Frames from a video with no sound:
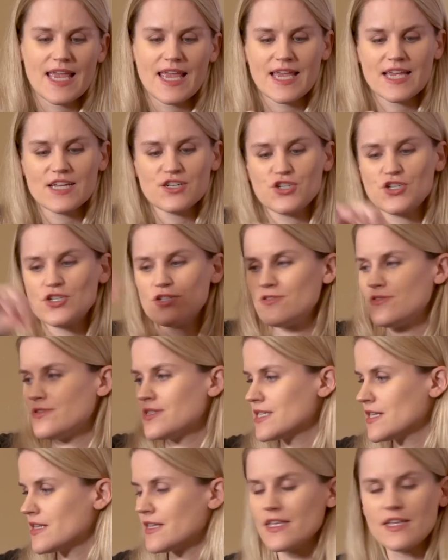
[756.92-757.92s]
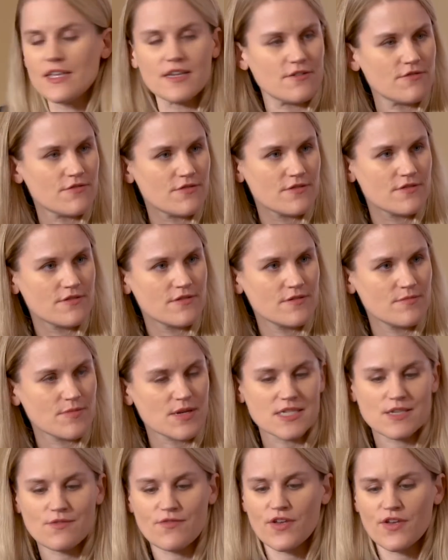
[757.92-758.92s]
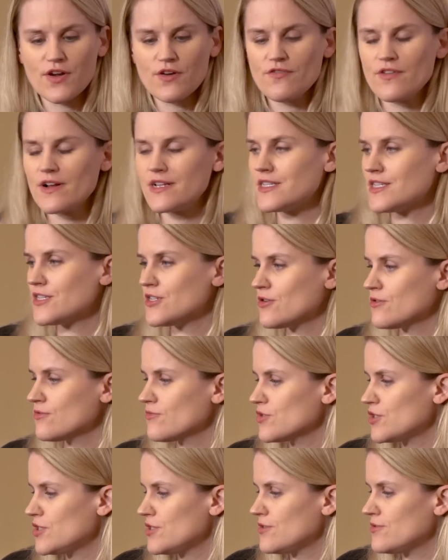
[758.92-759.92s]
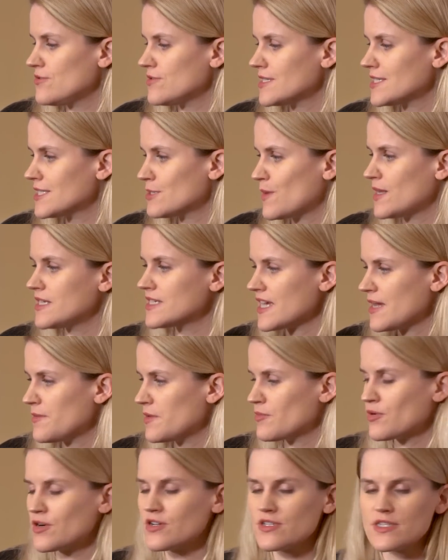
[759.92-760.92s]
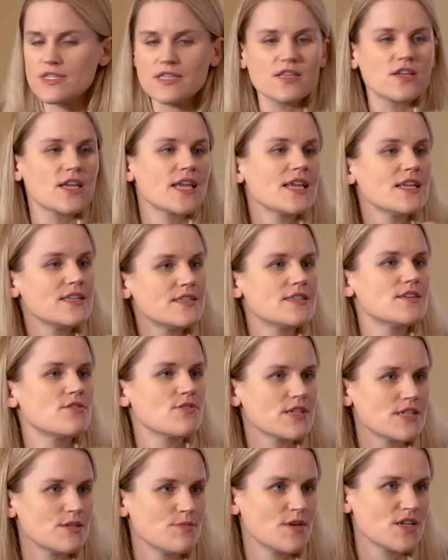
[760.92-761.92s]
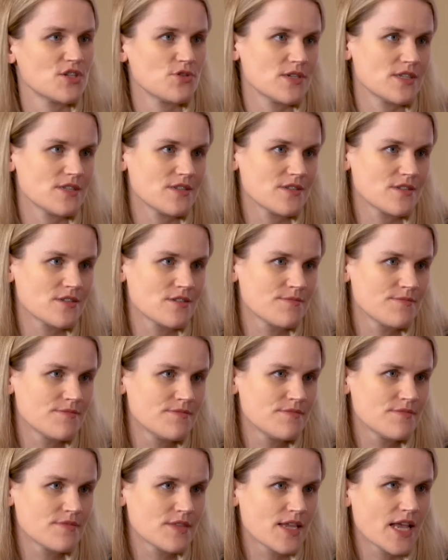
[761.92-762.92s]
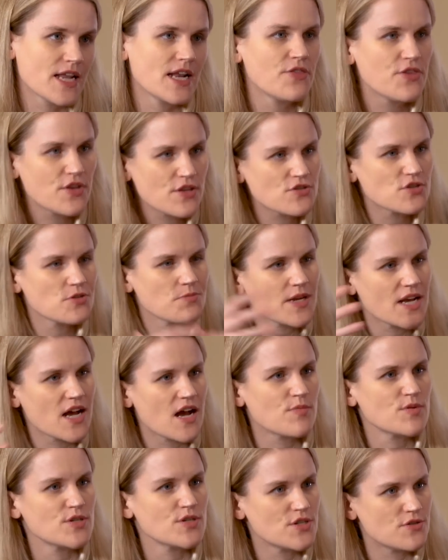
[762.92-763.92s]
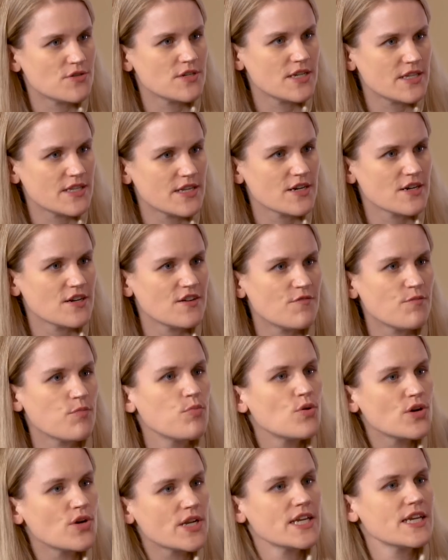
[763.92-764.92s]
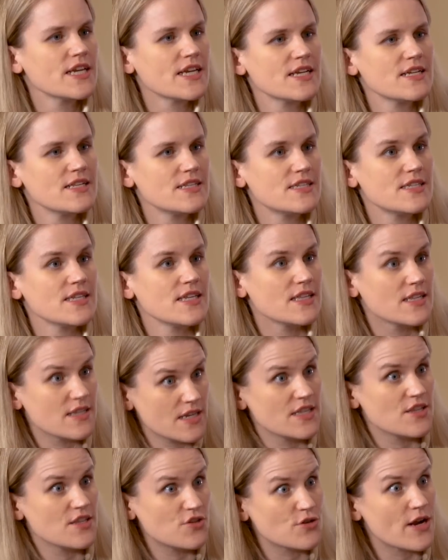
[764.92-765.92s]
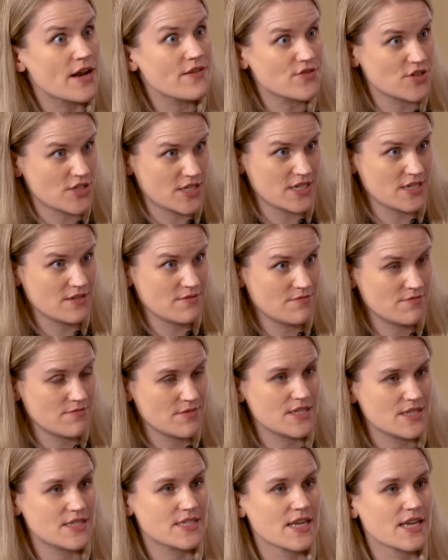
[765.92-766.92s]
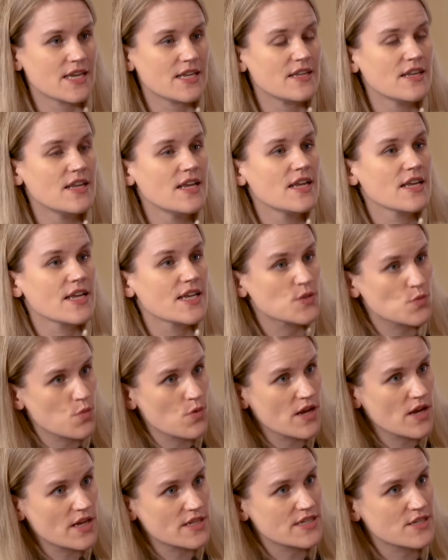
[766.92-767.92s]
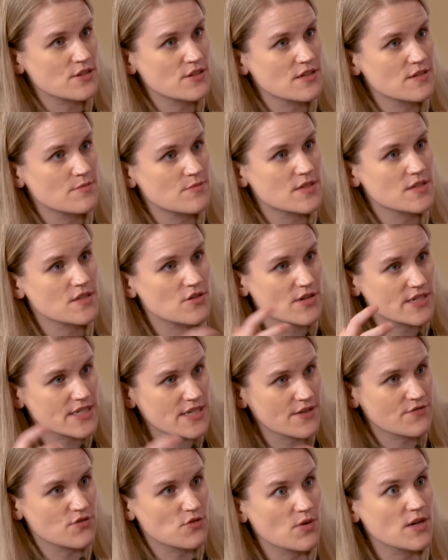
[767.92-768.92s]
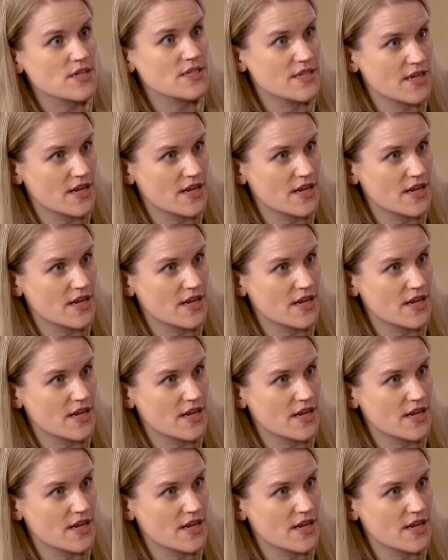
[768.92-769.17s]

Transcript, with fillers: can't choose to leave because if their friends don't choose to spend time in person, the kids don't get to make choices. And I think there's a big opportunity there of putting kids in the in the driver's seat yeah. and saying, guess what? Sometimes you guys have to work